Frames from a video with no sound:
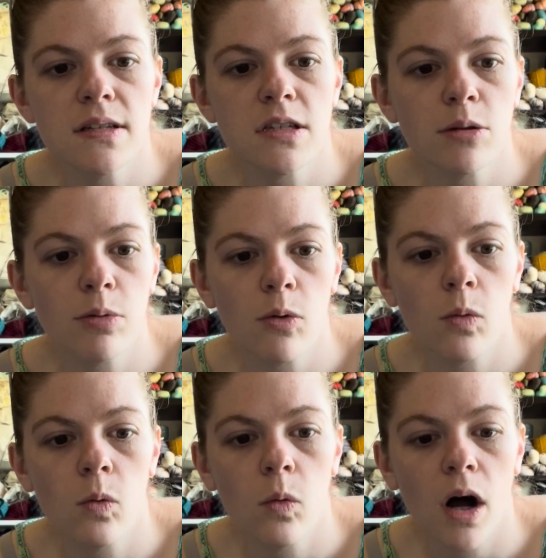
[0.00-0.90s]

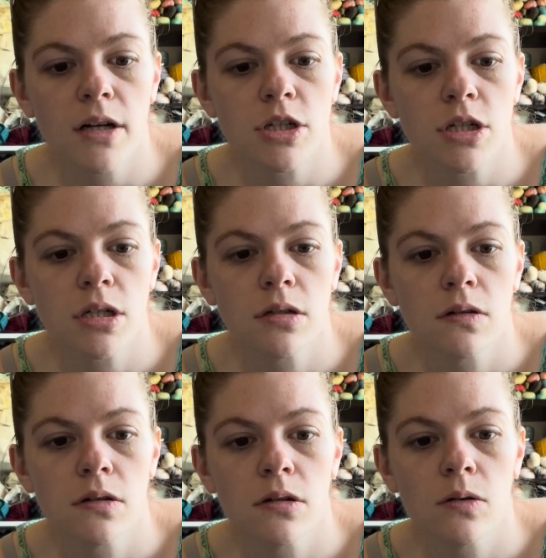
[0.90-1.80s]
superwash
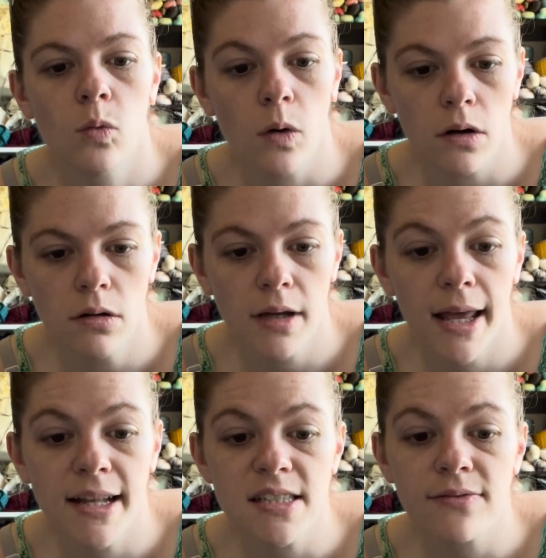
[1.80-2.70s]
wool, and
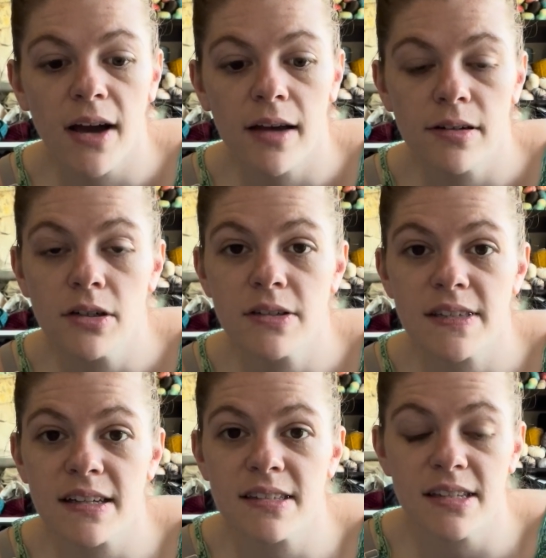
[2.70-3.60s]
it's
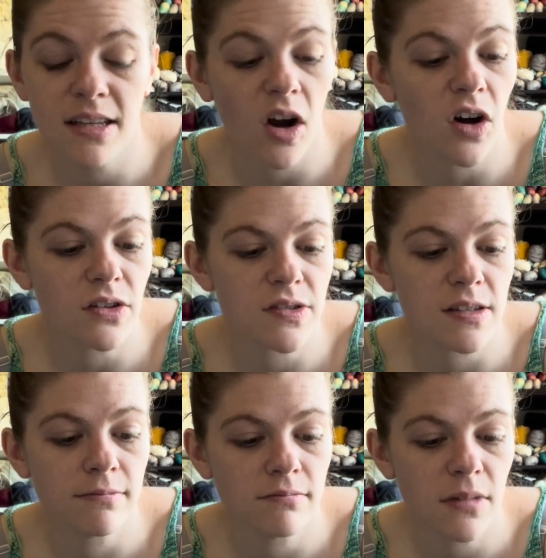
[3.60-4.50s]
560 yards.
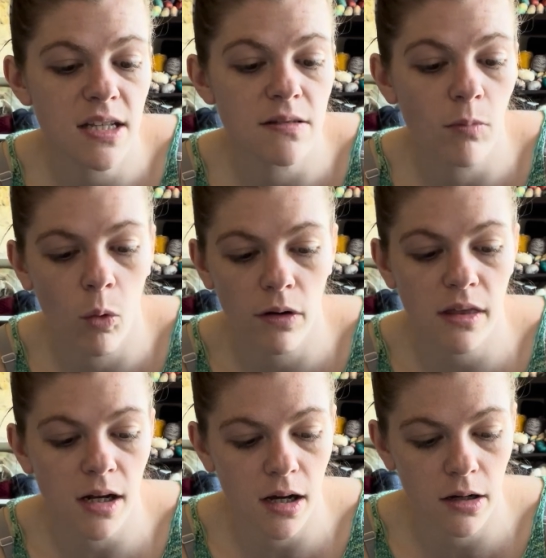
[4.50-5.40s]
It's more
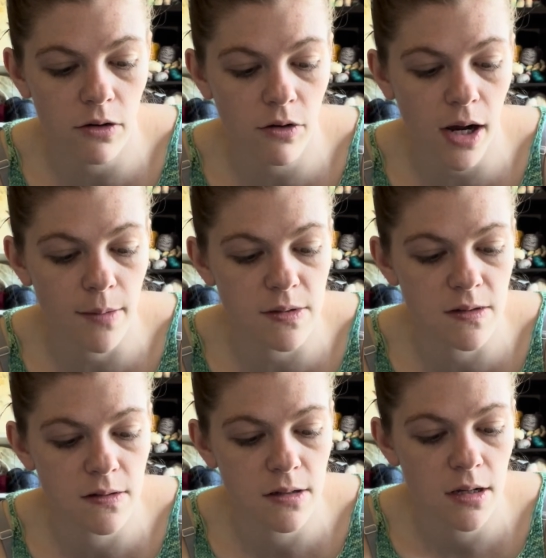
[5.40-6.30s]
than 100 grams.
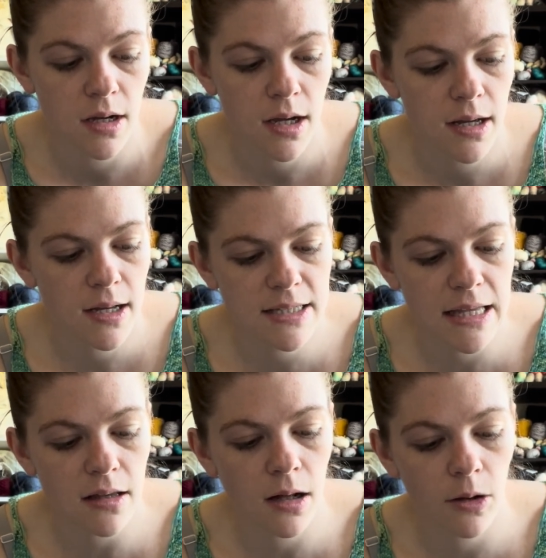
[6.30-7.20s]
It's in
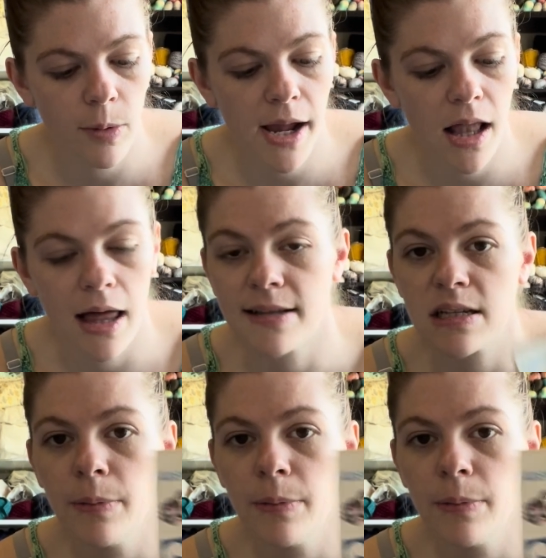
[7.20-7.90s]
the colorway Alaska